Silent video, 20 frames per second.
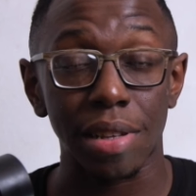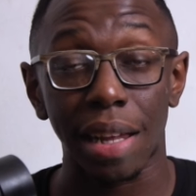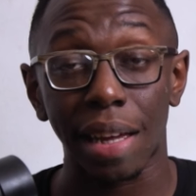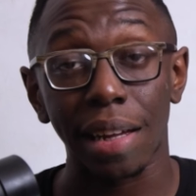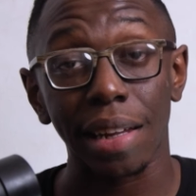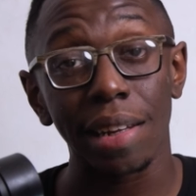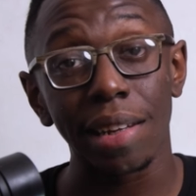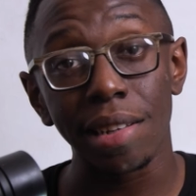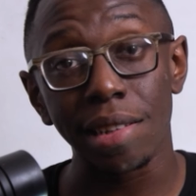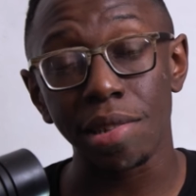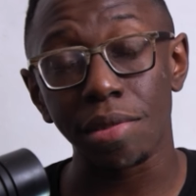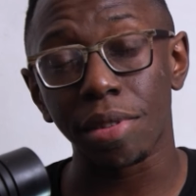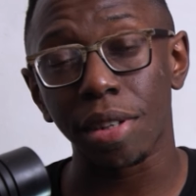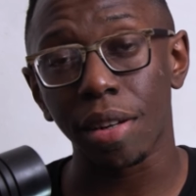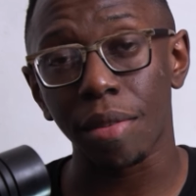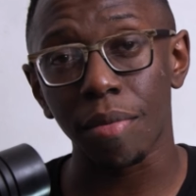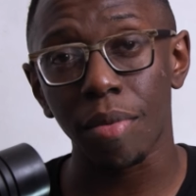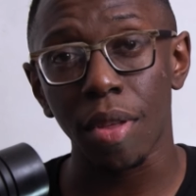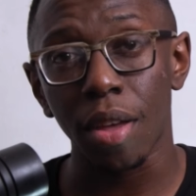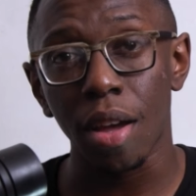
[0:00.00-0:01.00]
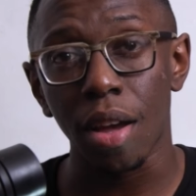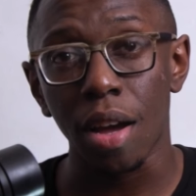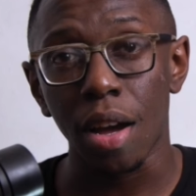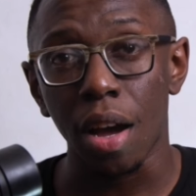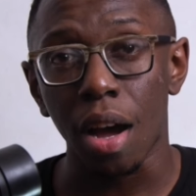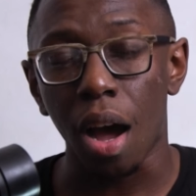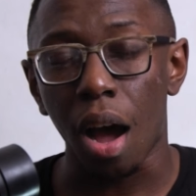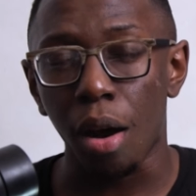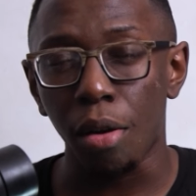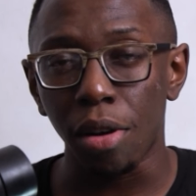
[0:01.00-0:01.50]
like littering.
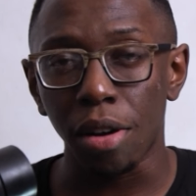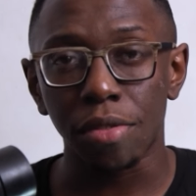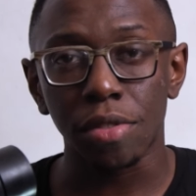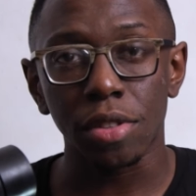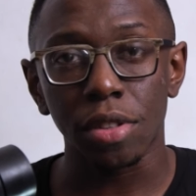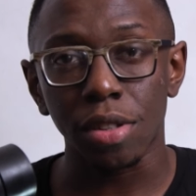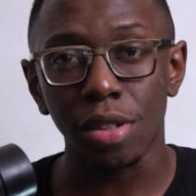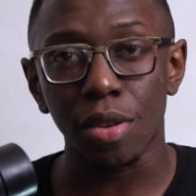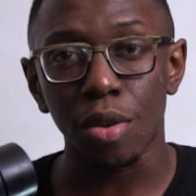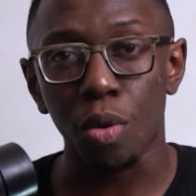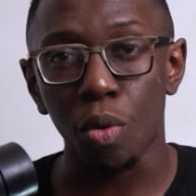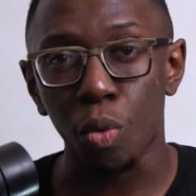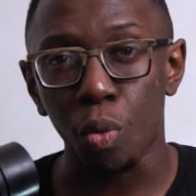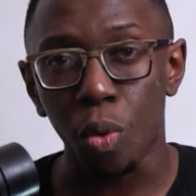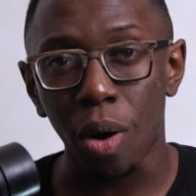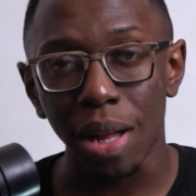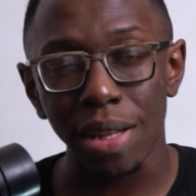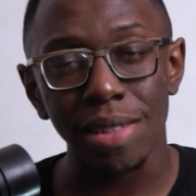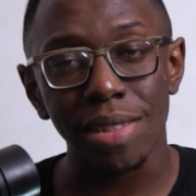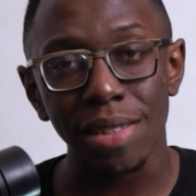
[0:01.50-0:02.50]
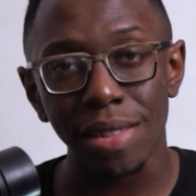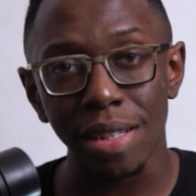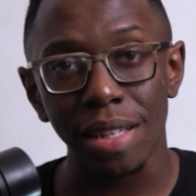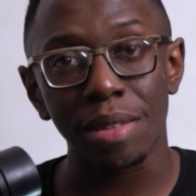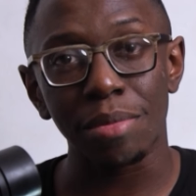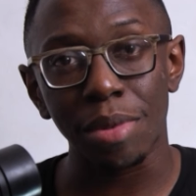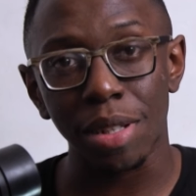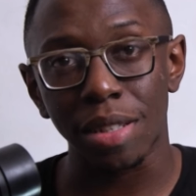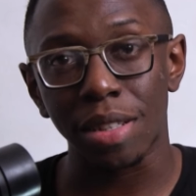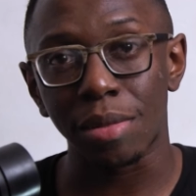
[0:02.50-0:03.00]
However, one
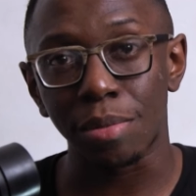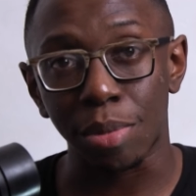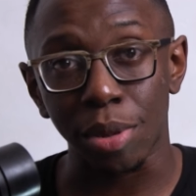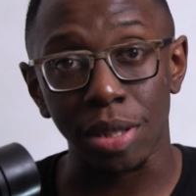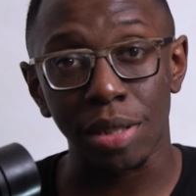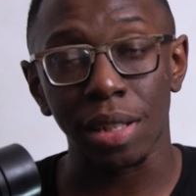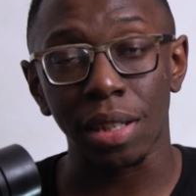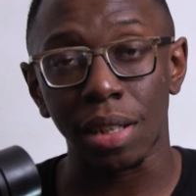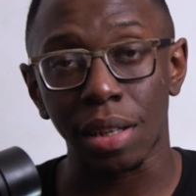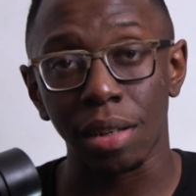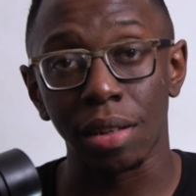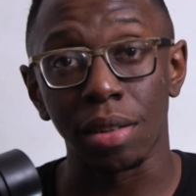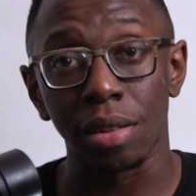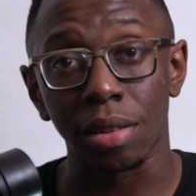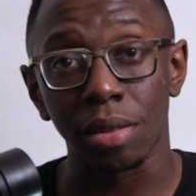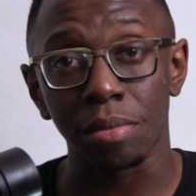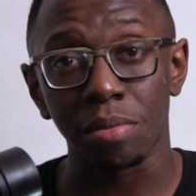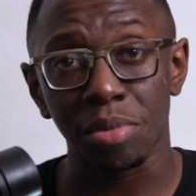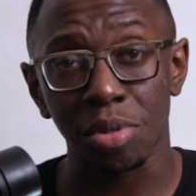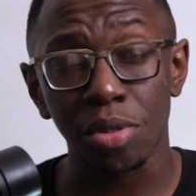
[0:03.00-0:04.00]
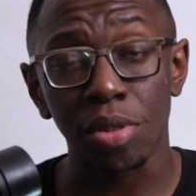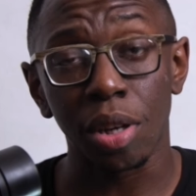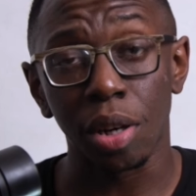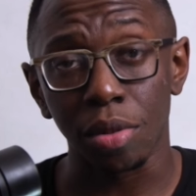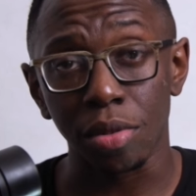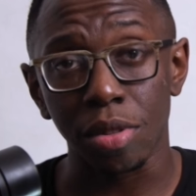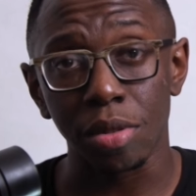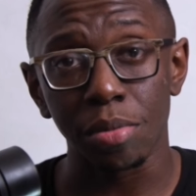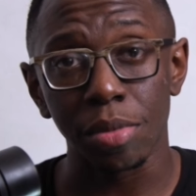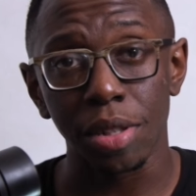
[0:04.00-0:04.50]
statement in particular stood out
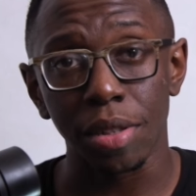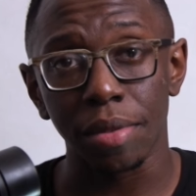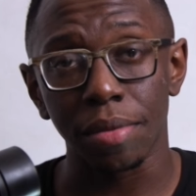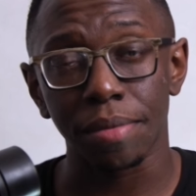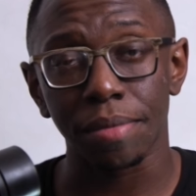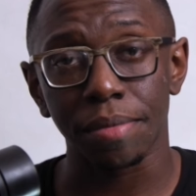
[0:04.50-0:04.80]
to me.